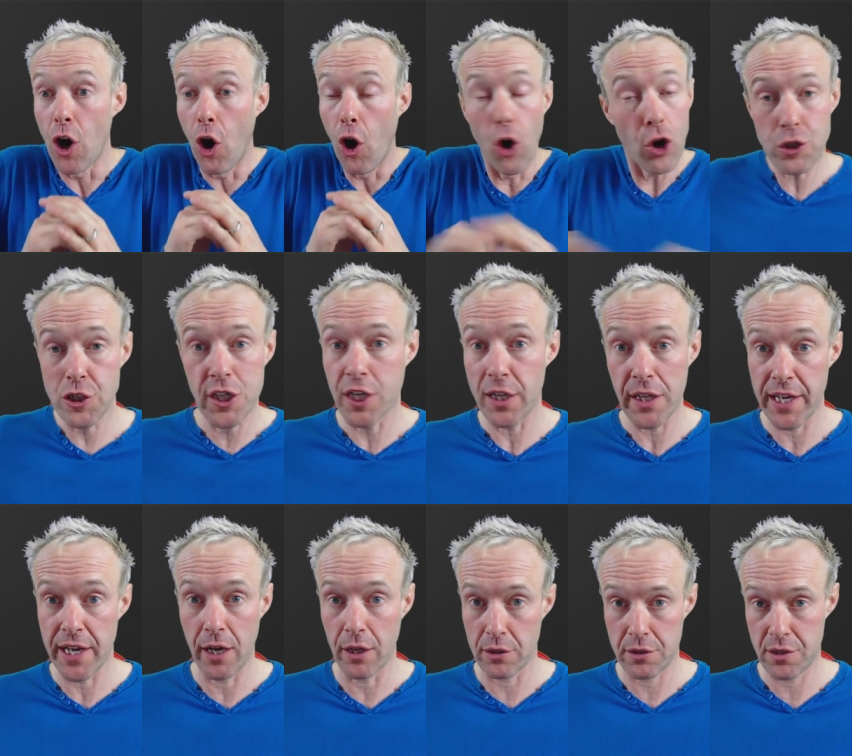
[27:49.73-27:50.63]

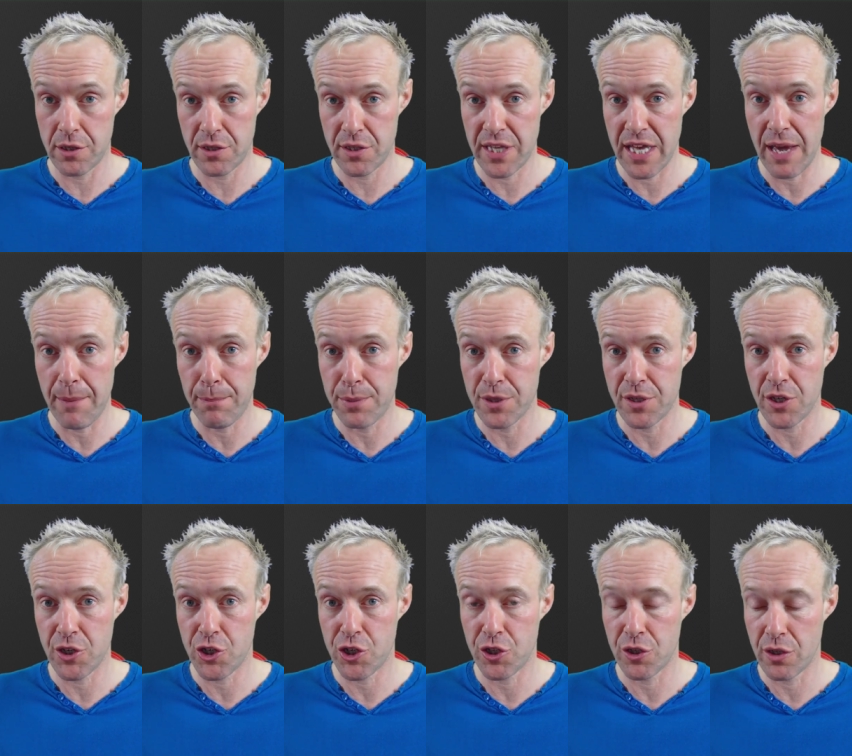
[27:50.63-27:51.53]
utterly alters their
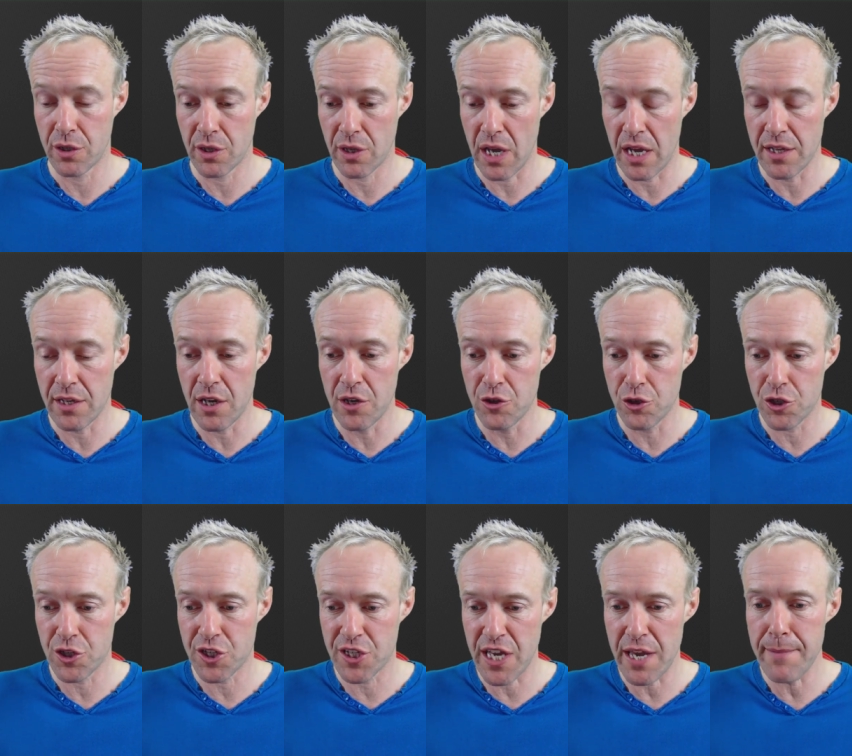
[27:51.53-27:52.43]
position and, and, and
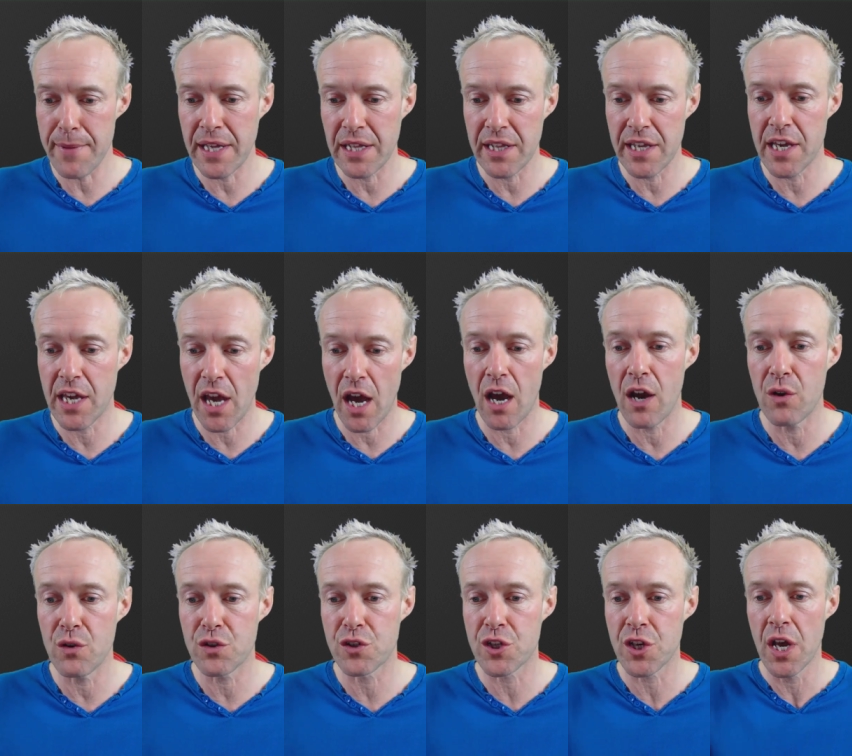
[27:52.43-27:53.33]
just seemingly
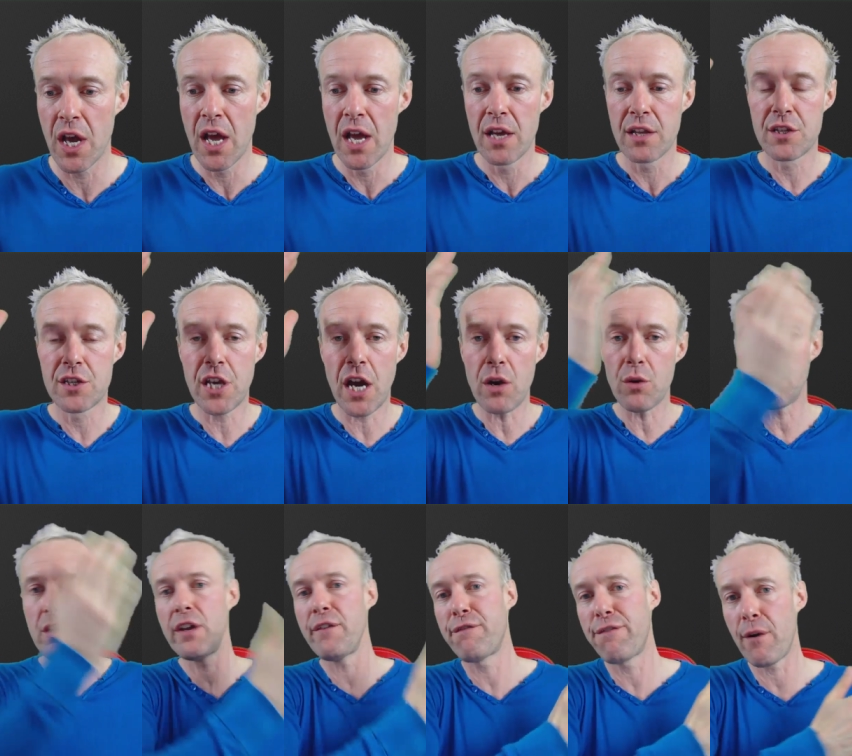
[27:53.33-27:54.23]
goes
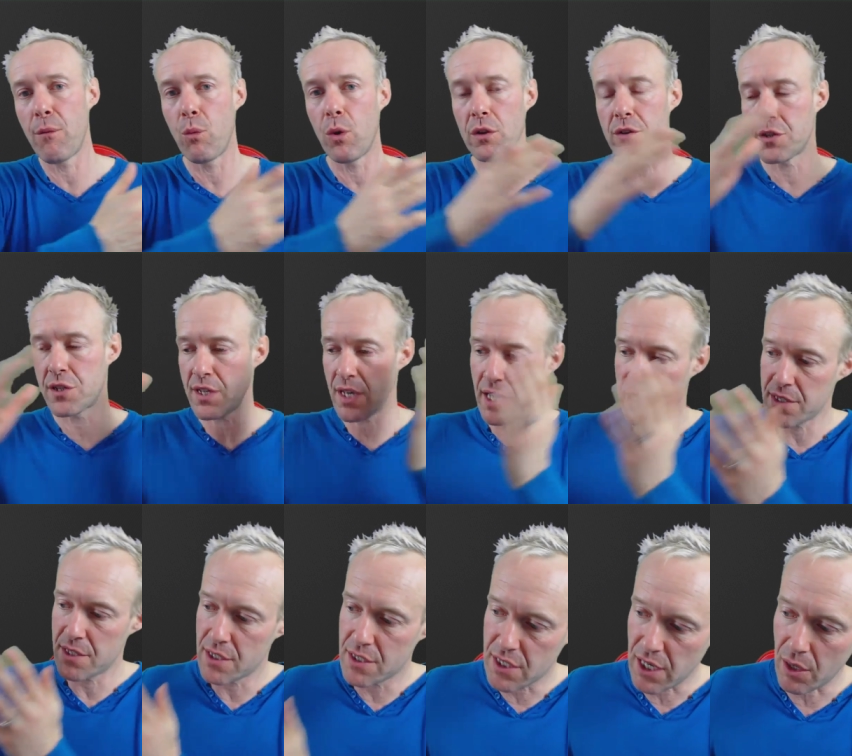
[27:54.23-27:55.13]
totally from one side
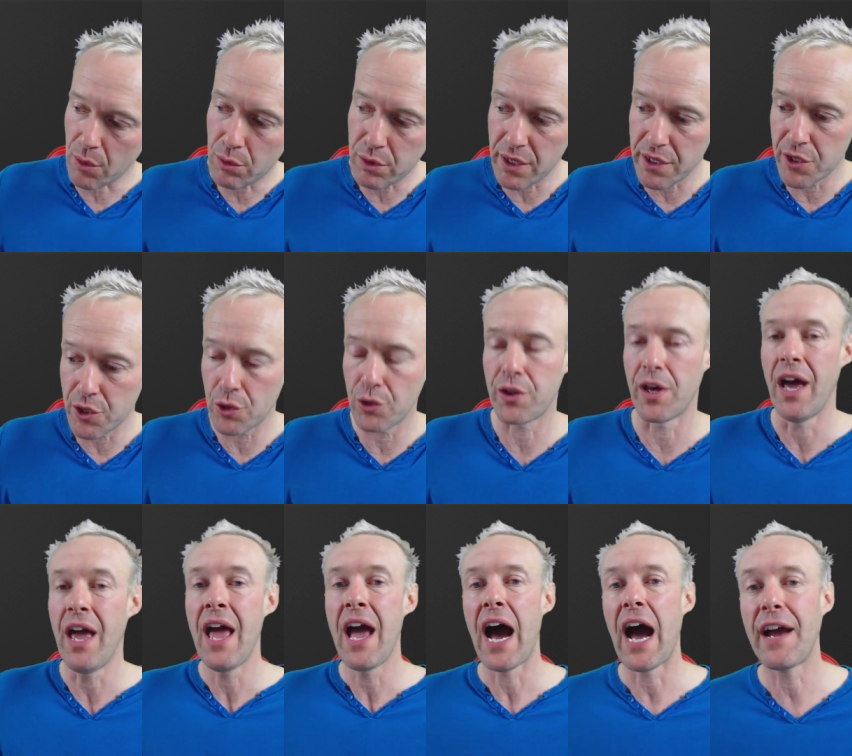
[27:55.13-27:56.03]
to totally the other.
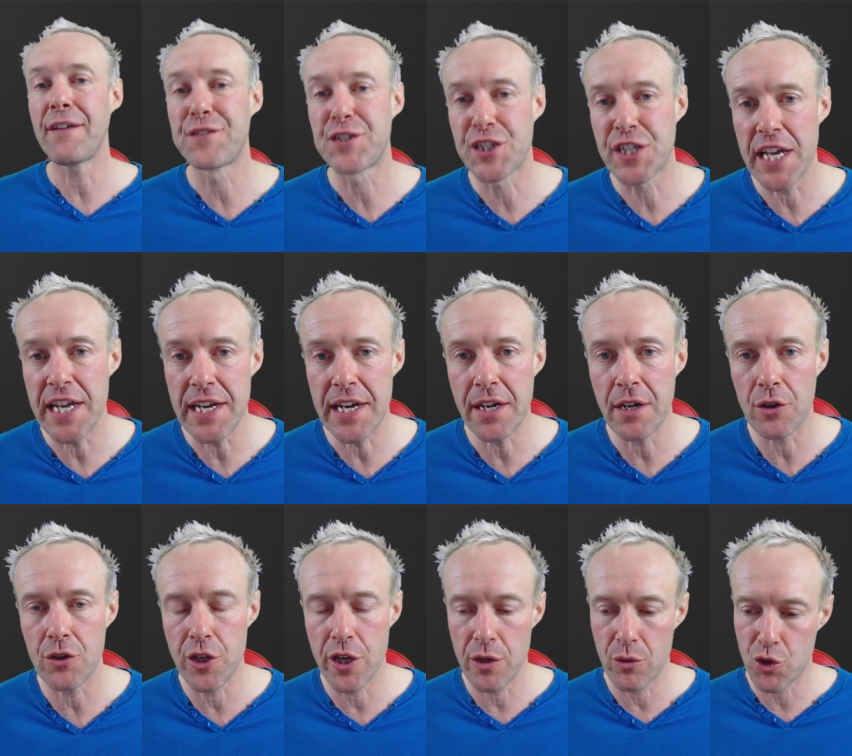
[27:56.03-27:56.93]
I've seen it
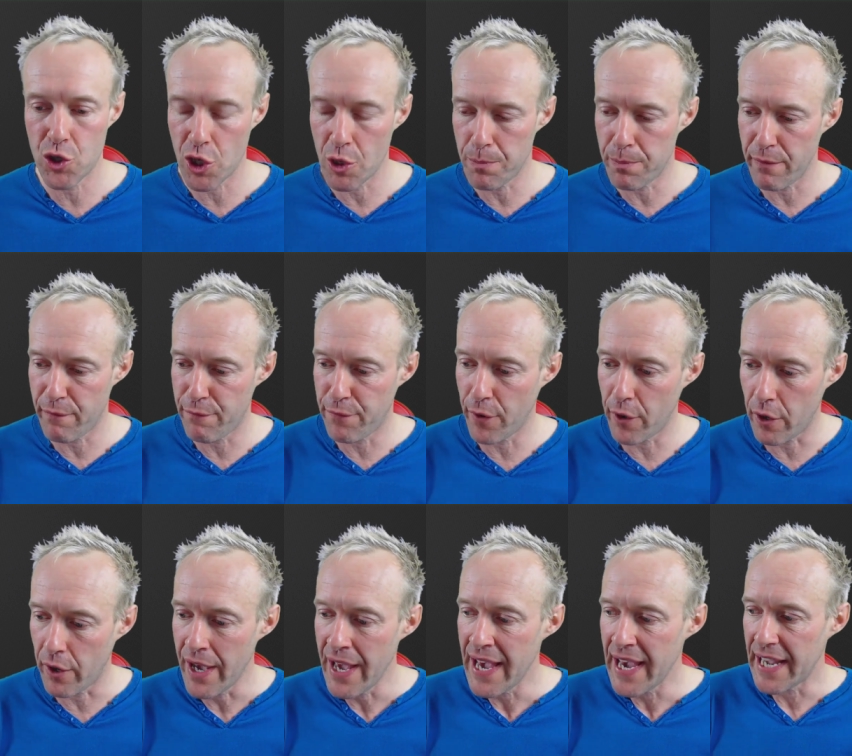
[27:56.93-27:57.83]
on YouTube
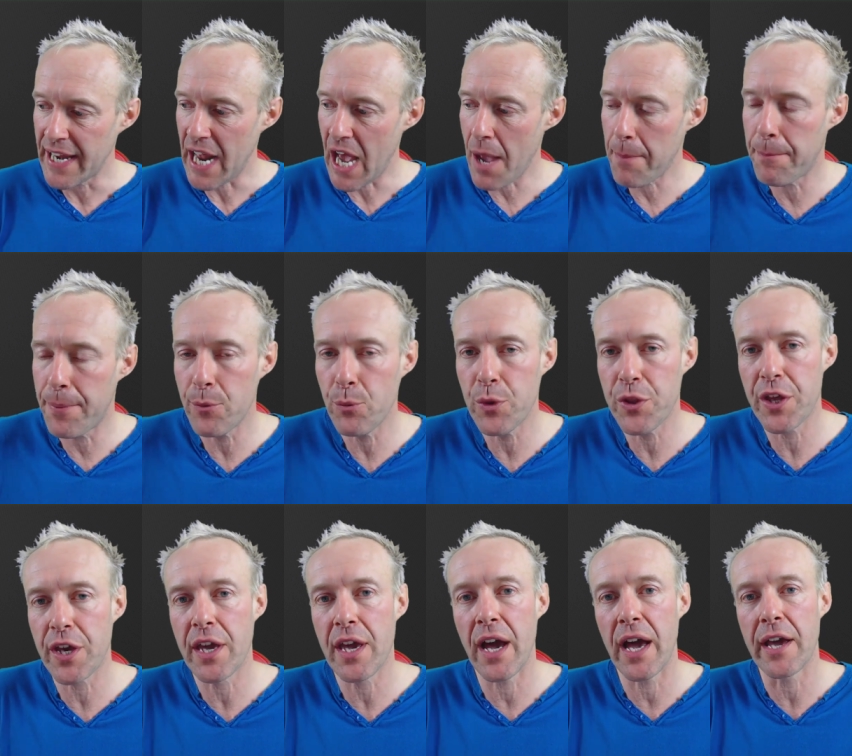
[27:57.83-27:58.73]
before. It happened with a
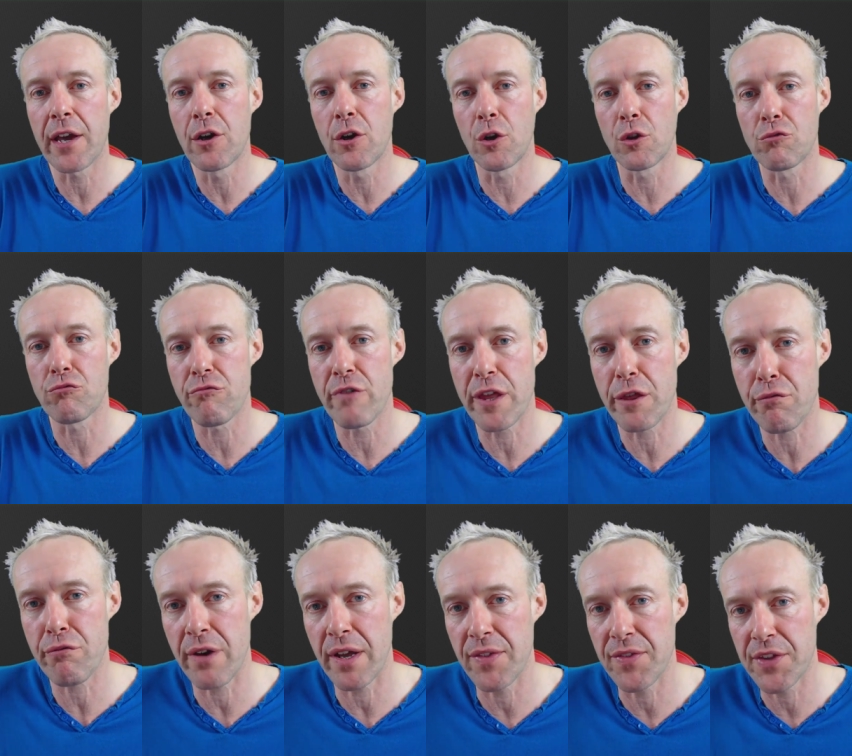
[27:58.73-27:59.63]
guy called
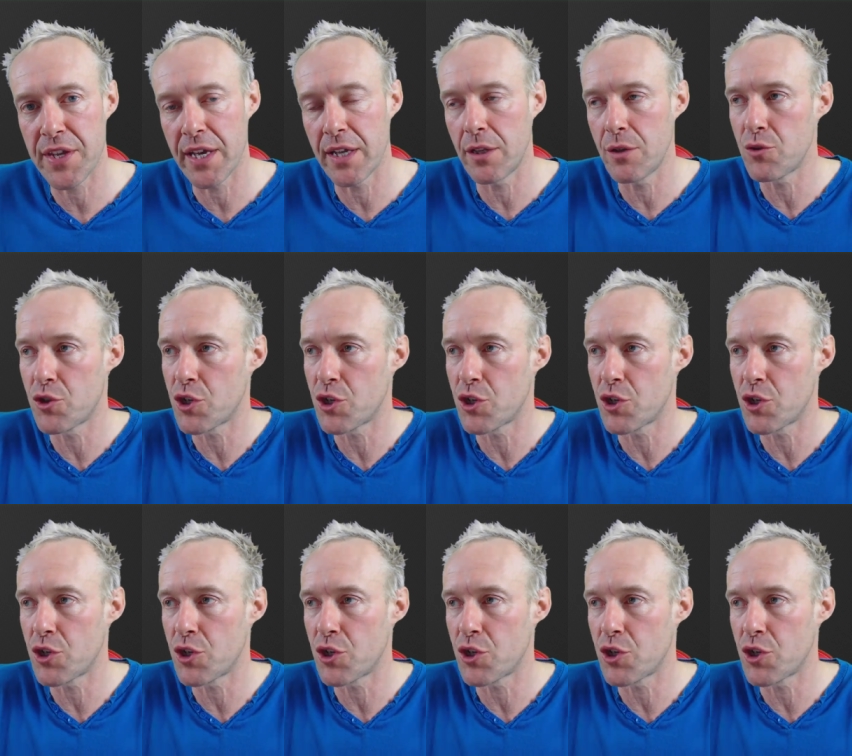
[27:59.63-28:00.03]
Rithrandil, who